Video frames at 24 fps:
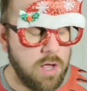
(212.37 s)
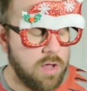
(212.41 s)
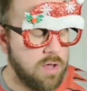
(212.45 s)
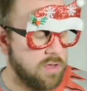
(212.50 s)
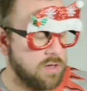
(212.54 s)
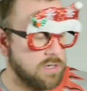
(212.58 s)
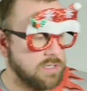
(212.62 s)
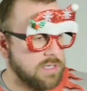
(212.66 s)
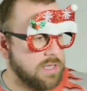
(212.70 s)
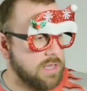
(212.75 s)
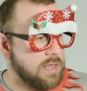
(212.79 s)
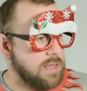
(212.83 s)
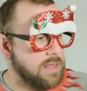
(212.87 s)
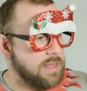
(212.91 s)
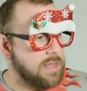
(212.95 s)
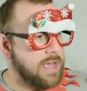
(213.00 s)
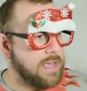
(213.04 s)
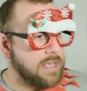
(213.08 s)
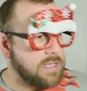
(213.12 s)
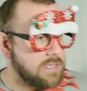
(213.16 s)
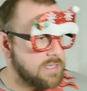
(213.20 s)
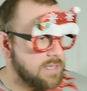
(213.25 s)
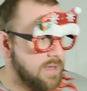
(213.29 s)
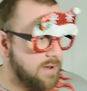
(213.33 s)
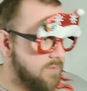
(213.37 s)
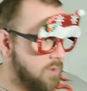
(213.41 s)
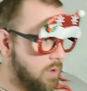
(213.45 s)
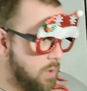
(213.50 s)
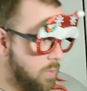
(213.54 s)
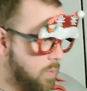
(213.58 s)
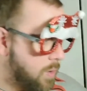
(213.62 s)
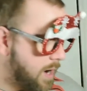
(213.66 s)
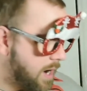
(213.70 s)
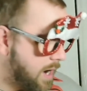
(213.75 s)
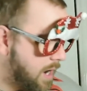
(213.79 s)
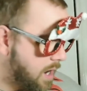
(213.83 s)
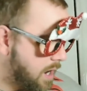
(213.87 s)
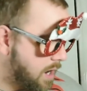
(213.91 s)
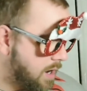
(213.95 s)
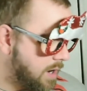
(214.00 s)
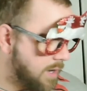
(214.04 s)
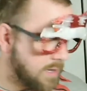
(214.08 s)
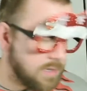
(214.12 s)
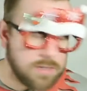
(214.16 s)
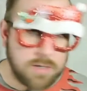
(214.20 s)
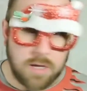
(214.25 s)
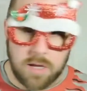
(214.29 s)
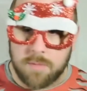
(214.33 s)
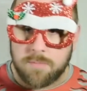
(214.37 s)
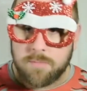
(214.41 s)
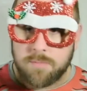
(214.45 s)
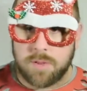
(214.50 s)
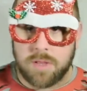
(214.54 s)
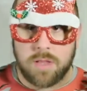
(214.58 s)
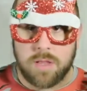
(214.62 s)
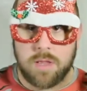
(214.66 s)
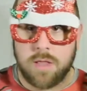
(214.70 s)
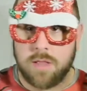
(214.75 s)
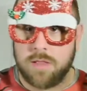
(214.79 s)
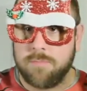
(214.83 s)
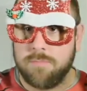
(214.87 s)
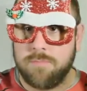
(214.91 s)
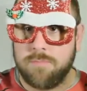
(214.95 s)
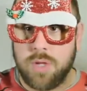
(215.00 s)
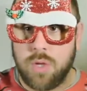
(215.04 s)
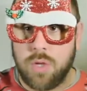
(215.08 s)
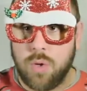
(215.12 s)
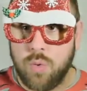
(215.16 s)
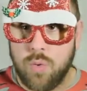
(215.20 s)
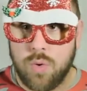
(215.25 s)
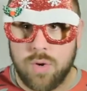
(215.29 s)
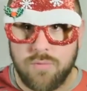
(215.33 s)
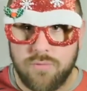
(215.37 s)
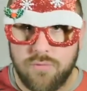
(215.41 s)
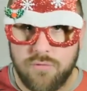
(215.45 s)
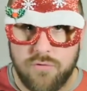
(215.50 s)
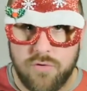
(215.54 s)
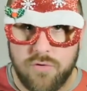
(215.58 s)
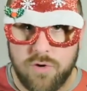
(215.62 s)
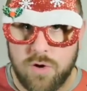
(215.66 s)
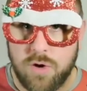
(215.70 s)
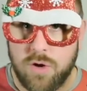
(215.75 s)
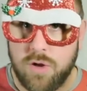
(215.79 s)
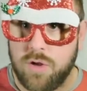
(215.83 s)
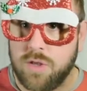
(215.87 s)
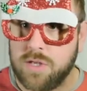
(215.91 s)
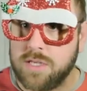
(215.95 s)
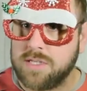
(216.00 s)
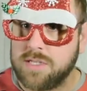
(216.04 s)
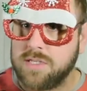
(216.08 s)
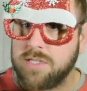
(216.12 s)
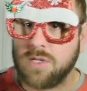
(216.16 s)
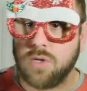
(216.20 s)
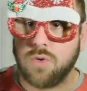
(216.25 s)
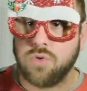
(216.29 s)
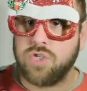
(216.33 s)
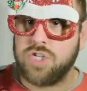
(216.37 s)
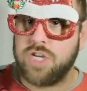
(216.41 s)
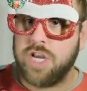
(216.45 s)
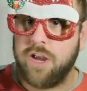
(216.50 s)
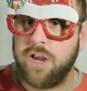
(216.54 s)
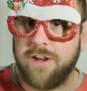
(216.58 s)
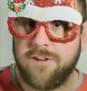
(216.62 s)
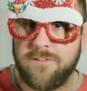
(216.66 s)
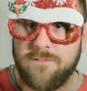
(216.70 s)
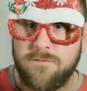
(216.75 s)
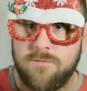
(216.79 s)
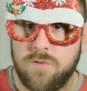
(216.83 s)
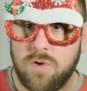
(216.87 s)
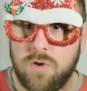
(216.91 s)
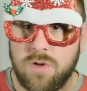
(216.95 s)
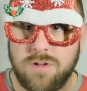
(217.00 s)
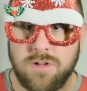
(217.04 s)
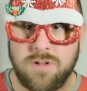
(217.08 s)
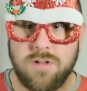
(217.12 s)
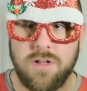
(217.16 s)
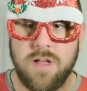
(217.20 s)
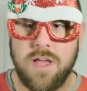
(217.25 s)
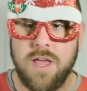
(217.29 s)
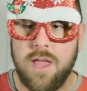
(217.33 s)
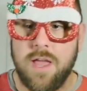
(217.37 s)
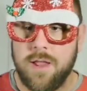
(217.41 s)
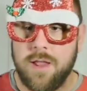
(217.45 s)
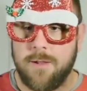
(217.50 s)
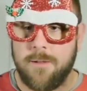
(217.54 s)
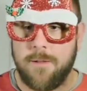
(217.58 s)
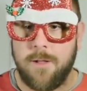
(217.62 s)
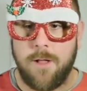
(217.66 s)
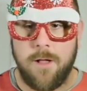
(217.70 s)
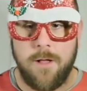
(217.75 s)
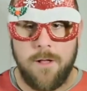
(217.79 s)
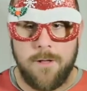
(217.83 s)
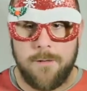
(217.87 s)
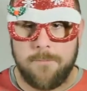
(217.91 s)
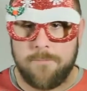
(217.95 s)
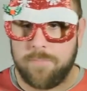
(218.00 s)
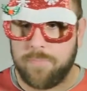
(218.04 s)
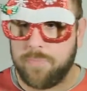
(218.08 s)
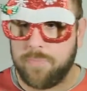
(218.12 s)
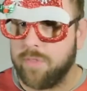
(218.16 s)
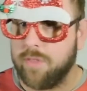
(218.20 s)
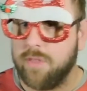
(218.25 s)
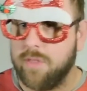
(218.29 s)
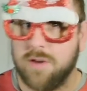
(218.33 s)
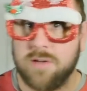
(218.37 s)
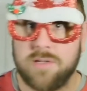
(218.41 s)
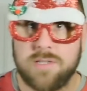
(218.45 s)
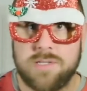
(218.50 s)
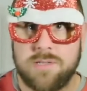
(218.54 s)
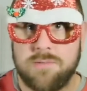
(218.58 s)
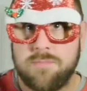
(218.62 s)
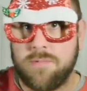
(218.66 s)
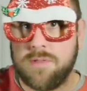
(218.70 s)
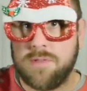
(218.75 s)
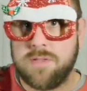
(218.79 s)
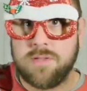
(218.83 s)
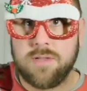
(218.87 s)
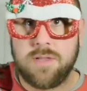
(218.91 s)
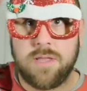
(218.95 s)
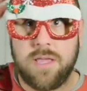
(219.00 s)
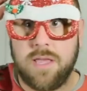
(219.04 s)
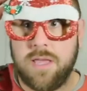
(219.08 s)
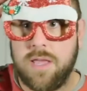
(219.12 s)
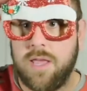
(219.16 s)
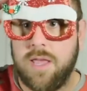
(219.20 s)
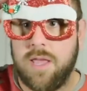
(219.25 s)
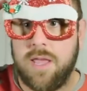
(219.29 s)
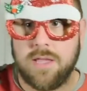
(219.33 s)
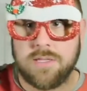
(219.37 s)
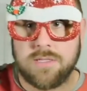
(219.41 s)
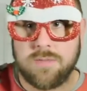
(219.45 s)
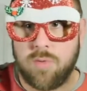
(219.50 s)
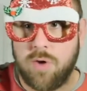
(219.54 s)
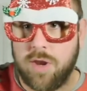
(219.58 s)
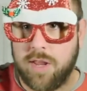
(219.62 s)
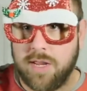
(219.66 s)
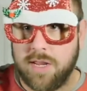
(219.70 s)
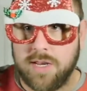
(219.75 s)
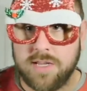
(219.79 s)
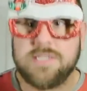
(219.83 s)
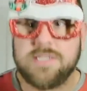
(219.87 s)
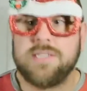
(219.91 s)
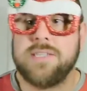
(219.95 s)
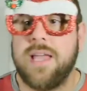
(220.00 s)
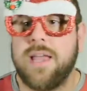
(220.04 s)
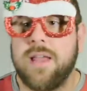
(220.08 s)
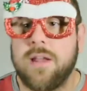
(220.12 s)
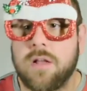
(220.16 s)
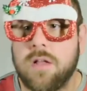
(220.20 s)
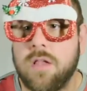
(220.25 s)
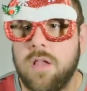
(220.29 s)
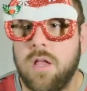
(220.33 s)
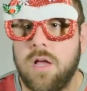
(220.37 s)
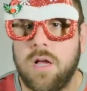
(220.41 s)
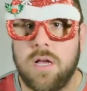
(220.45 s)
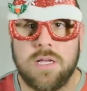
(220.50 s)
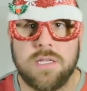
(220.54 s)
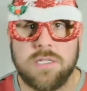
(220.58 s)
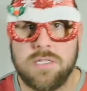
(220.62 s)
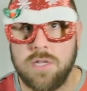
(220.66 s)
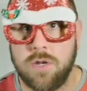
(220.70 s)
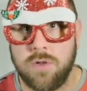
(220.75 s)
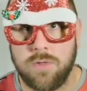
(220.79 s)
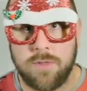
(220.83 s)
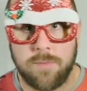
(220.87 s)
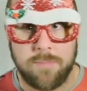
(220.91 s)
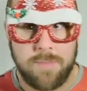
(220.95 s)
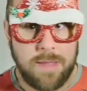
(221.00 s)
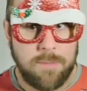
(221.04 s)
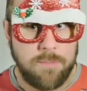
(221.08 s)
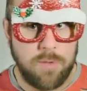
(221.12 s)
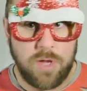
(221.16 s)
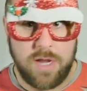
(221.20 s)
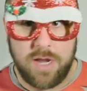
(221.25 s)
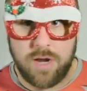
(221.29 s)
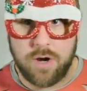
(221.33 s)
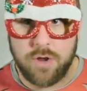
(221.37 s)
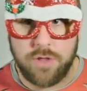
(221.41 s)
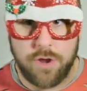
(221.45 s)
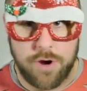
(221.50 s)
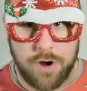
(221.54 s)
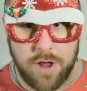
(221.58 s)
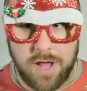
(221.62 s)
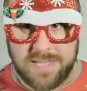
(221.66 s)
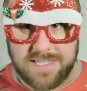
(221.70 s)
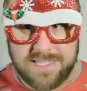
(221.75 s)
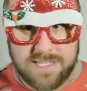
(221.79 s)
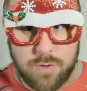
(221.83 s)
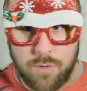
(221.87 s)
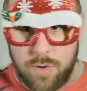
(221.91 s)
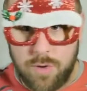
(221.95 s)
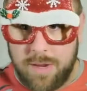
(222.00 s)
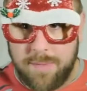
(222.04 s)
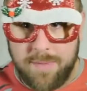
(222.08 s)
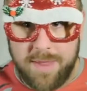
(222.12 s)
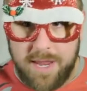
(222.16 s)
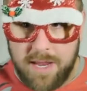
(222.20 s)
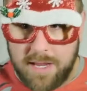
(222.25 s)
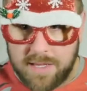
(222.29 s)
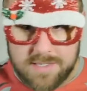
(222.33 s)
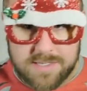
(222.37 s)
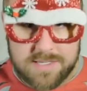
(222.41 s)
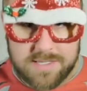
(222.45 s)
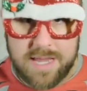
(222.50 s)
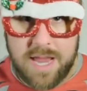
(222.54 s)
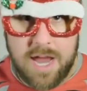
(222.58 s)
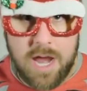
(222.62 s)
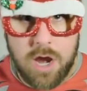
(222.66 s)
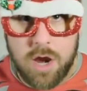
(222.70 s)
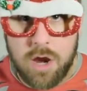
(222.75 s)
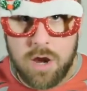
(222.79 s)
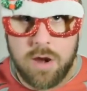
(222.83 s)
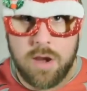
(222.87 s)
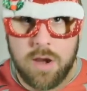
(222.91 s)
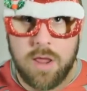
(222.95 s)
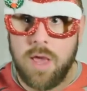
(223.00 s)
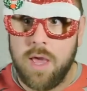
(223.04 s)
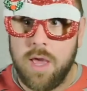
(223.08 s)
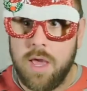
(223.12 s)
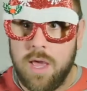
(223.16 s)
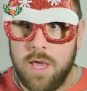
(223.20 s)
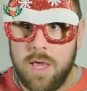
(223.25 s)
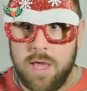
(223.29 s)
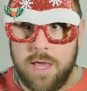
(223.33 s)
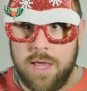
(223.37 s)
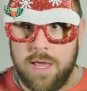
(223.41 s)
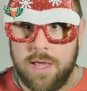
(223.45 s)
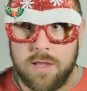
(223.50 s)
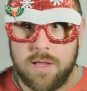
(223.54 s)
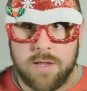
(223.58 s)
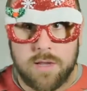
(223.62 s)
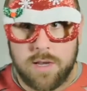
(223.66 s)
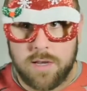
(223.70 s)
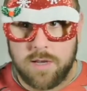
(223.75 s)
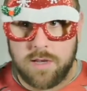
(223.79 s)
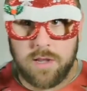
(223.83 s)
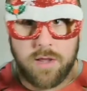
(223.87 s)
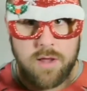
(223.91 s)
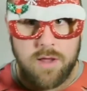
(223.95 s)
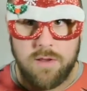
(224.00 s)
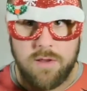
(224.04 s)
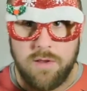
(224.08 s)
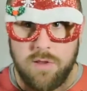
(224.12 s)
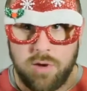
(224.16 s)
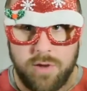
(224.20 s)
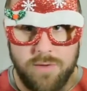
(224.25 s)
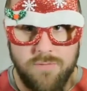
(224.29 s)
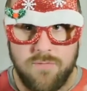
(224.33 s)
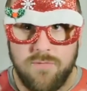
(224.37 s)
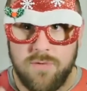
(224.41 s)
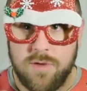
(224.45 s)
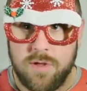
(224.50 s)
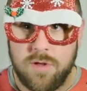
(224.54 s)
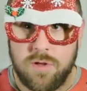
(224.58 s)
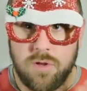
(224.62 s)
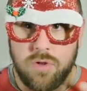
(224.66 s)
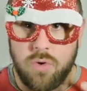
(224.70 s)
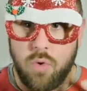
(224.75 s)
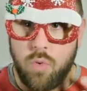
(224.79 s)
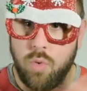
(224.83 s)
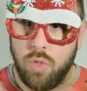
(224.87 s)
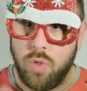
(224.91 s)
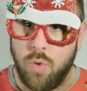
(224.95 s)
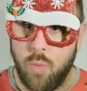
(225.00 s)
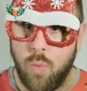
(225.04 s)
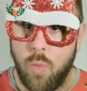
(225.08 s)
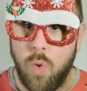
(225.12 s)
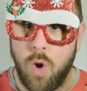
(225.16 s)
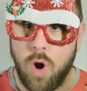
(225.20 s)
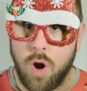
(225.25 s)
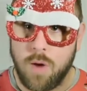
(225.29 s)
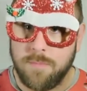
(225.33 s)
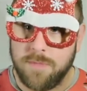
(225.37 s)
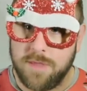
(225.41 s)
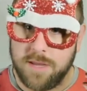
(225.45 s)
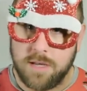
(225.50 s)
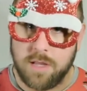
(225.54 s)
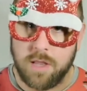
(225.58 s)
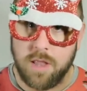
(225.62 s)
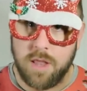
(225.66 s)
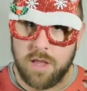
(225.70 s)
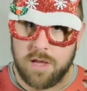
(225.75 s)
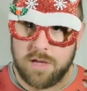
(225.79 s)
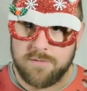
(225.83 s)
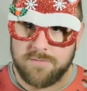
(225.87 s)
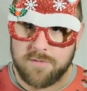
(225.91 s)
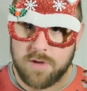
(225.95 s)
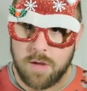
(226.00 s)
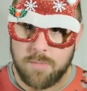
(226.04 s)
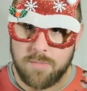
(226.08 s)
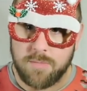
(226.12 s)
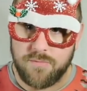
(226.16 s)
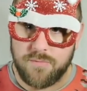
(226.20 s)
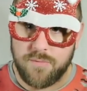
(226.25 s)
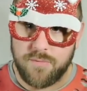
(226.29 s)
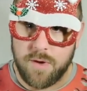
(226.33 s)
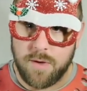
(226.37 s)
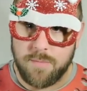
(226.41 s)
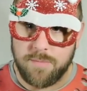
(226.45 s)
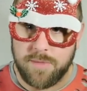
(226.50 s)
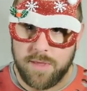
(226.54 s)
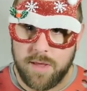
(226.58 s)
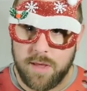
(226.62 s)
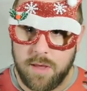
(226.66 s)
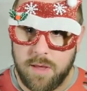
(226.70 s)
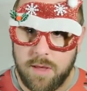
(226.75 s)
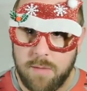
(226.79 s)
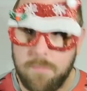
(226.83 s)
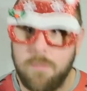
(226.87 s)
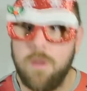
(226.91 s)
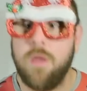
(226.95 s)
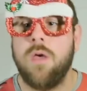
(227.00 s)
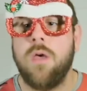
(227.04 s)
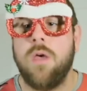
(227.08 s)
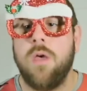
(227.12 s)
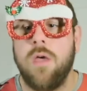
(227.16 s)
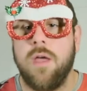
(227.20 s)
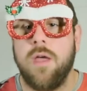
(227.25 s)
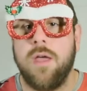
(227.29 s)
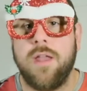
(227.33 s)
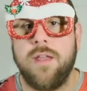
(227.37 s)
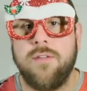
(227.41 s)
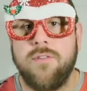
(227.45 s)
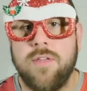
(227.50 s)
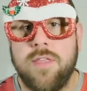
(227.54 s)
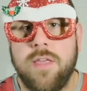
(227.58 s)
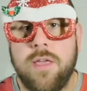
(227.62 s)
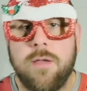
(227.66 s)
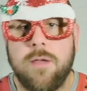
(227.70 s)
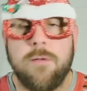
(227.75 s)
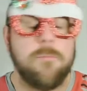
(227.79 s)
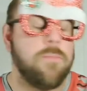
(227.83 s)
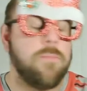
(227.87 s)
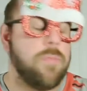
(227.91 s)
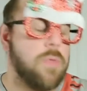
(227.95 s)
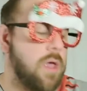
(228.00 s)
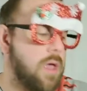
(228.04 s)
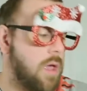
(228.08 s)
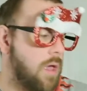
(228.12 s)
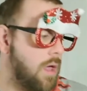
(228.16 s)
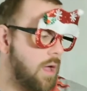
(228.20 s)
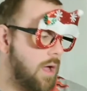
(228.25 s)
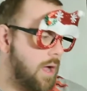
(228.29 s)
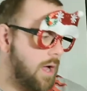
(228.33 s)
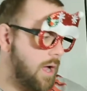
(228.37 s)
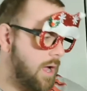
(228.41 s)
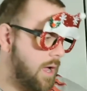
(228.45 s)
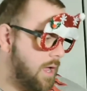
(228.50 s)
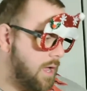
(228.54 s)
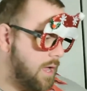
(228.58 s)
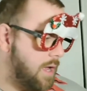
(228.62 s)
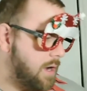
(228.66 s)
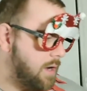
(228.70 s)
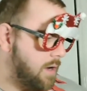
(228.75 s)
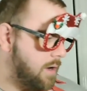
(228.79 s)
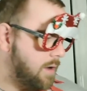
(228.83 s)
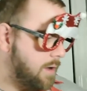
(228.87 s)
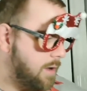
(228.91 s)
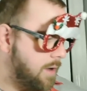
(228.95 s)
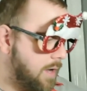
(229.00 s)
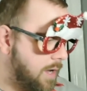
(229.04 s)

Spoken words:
There's lights everywhere. It's beautiful. It's so cheerful. He ends up running into Santa Claus. You know, the people here, they're not screaming and scared, and you can feel the warmth and love coming from them and everything. And